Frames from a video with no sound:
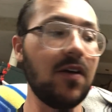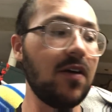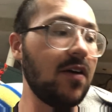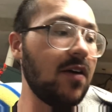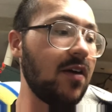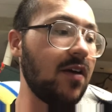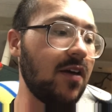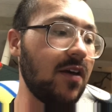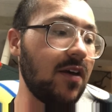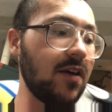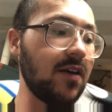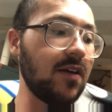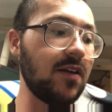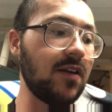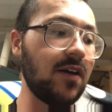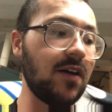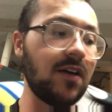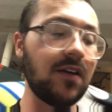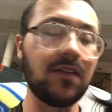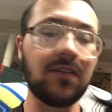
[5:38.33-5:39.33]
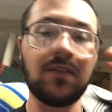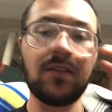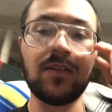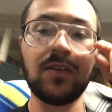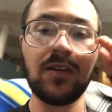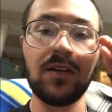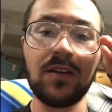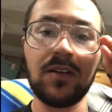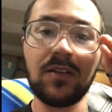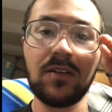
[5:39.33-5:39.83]
and I
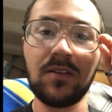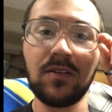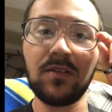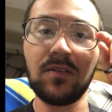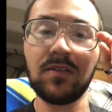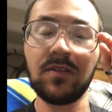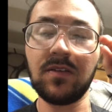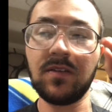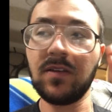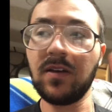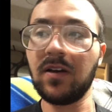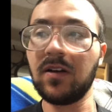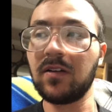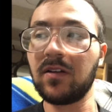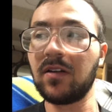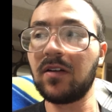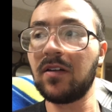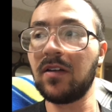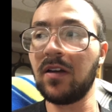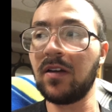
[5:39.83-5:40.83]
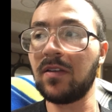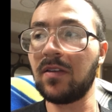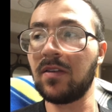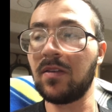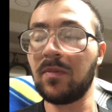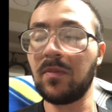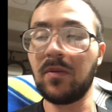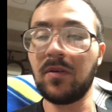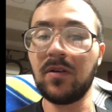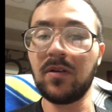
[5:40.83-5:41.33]
decided to use the solder gun as
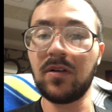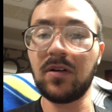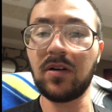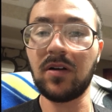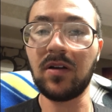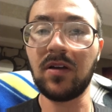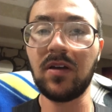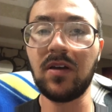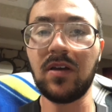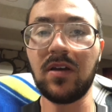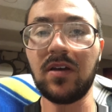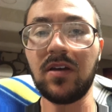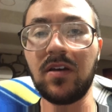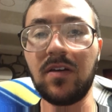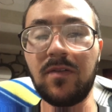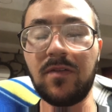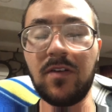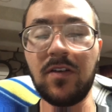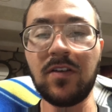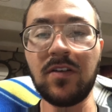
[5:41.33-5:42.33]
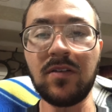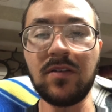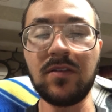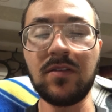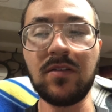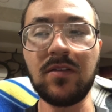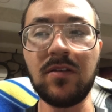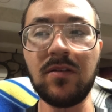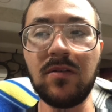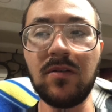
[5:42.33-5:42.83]
it's more efficient
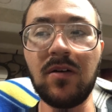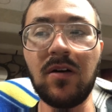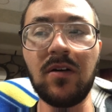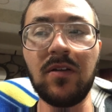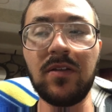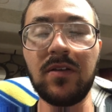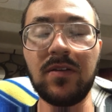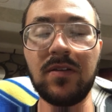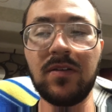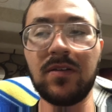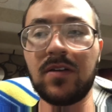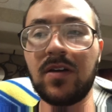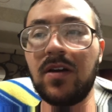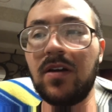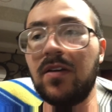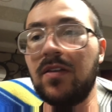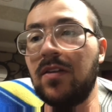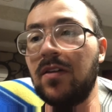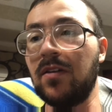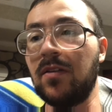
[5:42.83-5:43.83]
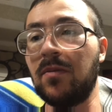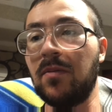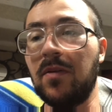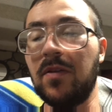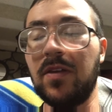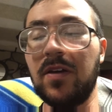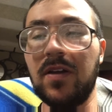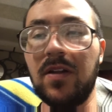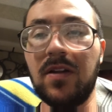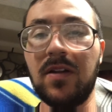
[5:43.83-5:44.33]
to do all these kind of things
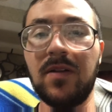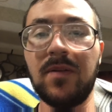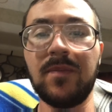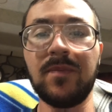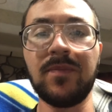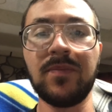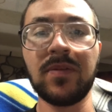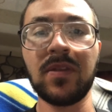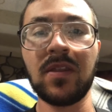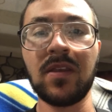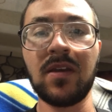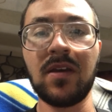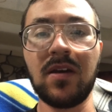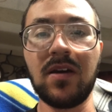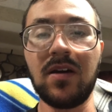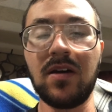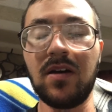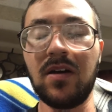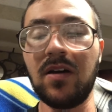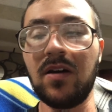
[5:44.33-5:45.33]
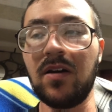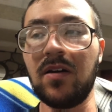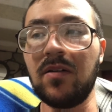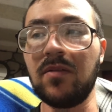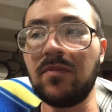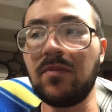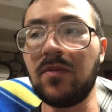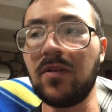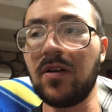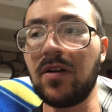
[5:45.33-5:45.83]
with it.
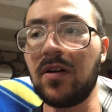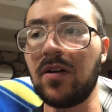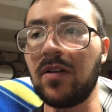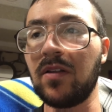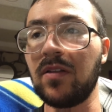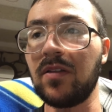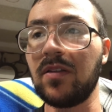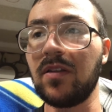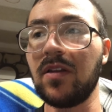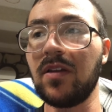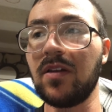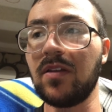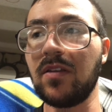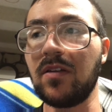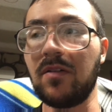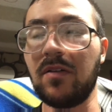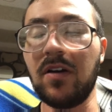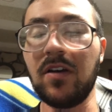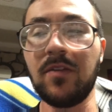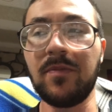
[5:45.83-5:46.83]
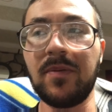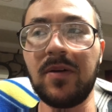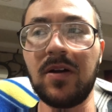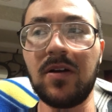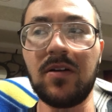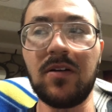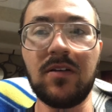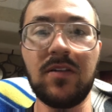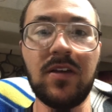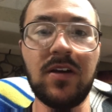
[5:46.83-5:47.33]
Well, the
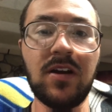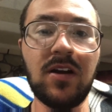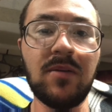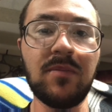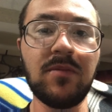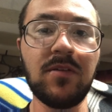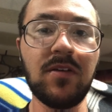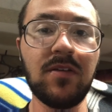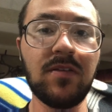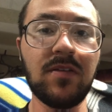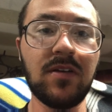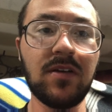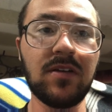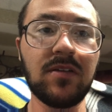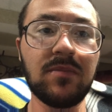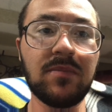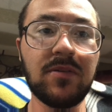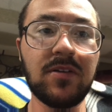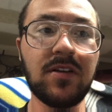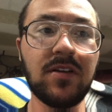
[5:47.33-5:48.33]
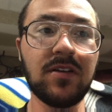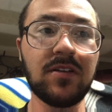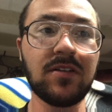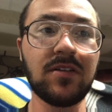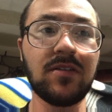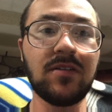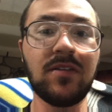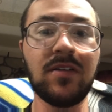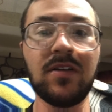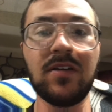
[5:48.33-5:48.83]
respirator that I'm using
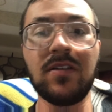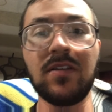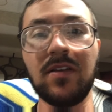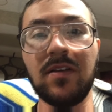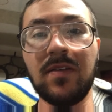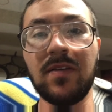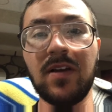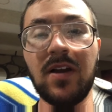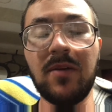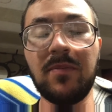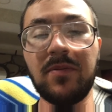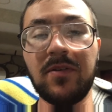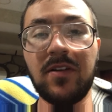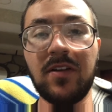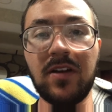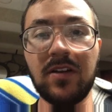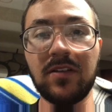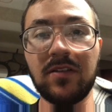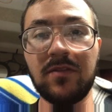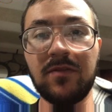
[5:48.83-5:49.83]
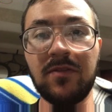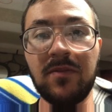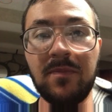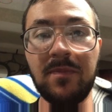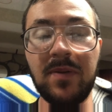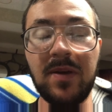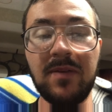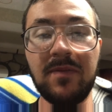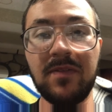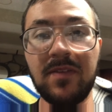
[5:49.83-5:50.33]
particularly does not protect you from
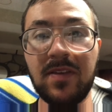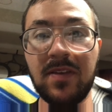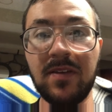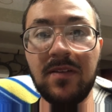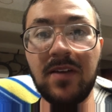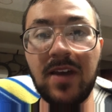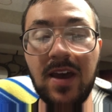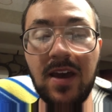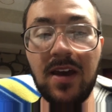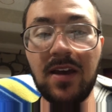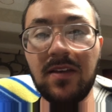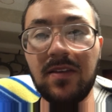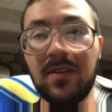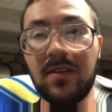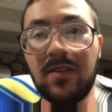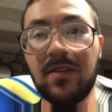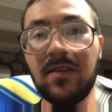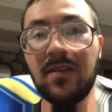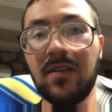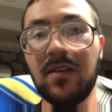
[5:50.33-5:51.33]
PVC gas.